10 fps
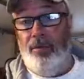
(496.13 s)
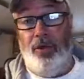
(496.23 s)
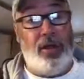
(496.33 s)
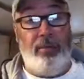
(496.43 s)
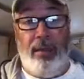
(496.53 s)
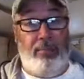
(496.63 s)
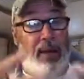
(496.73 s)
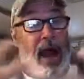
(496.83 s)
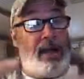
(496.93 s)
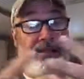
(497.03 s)
you're going to be
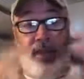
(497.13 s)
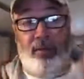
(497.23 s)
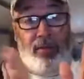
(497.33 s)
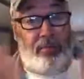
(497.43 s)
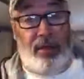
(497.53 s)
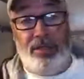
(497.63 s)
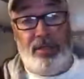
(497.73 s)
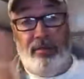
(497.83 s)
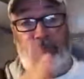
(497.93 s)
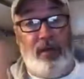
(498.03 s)
boxed in with a
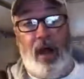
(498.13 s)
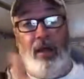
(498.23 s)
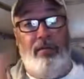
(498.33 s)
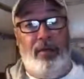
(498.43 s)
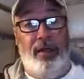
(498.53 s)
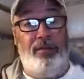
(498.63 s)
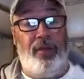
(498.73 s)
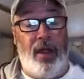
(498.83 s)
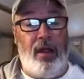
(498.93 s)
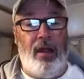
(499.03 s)
bunch of
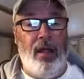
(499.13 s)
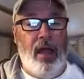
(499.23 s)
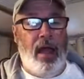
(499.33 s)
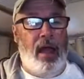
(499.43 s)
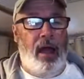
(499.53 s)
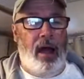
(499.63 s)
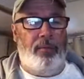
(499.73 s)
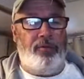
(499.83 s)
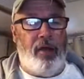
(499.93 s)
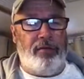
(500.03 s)
RVs there.
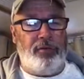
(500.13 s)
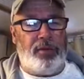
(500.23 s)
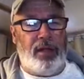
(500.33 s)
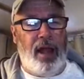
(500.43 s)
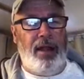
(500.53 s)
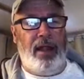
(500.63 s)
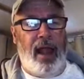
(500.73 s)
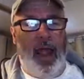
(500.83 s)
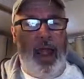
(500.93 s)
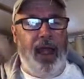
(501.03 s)
Travels with Delaney.
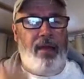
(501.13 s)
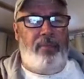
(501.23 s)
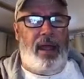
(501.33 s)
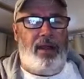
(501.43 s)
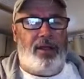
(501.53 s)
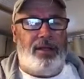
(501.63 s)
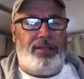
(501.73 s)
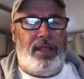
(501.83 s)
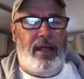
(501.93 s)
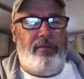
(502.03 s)
Hey, man, good to
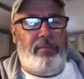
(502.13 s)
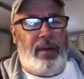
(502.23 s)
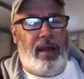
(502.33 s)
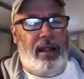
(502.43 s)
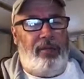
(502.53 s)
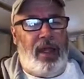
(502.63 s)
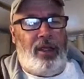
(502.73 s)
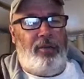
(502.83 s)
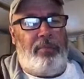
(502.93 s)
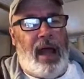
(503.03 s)
see everybody.
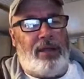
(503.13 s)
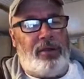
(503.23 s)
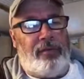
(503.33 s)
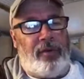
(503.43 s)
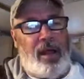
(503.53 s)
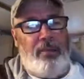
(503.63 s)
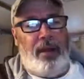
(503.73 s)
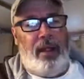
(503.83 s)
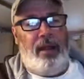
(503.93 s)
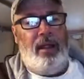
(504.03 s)
Thank you, Patrick, for coming
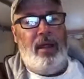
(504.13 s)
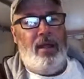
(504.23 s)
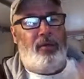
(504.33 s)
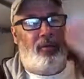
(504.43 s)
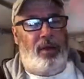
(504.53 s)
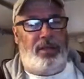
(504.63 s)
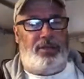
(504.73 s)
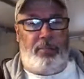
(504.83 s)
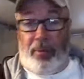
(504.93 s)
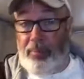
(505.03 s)
in. Really
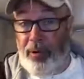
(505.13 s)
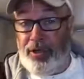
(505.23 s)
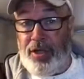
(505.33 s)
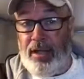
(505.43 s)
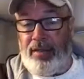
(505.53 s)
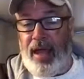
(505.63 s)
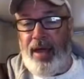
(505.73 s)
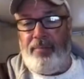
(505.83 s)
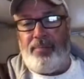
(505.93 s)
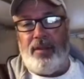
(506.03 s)
super appreciate
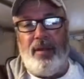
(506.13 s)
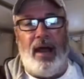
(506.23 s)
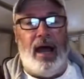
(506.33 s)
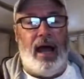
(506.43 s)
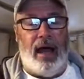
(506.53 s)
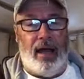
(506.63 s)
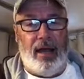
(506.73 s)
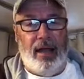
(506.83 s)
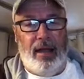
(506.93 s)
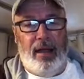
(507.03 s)
that.
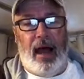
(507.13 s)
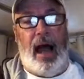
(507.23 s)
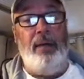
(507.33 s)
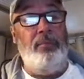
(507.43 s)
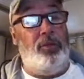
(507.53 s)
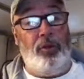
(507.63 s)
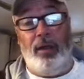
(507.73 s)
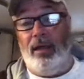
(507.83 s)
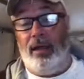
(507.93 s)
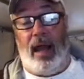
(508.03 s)
I'm
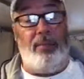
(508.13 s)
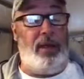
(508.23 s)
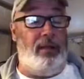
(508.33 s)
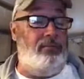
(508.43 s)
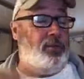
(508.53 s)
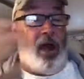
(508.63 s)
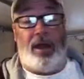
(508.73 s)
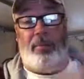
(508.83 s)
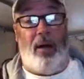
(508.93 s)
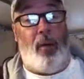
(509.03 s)
doing it. I'm going to talk
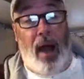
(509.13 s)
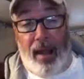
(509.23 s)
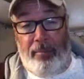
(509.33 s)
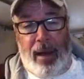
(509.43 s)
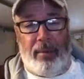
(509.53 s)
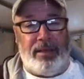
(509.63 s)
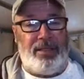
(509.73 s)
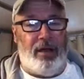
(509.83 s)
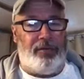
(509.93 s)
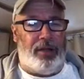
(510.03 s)
about why I'm by
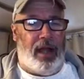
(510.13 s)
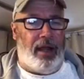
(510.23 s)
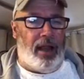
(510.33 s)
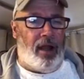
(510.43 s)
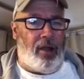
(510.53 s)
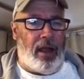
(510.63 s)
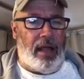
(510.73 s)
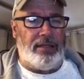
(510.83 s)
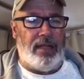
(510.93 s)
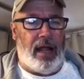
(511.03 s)
myself tonight and
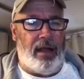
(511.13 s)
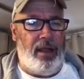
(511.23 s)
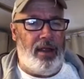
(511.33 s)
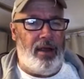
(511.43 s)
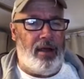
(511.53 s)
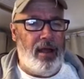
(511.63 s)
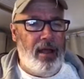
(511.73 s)
Ariane's not here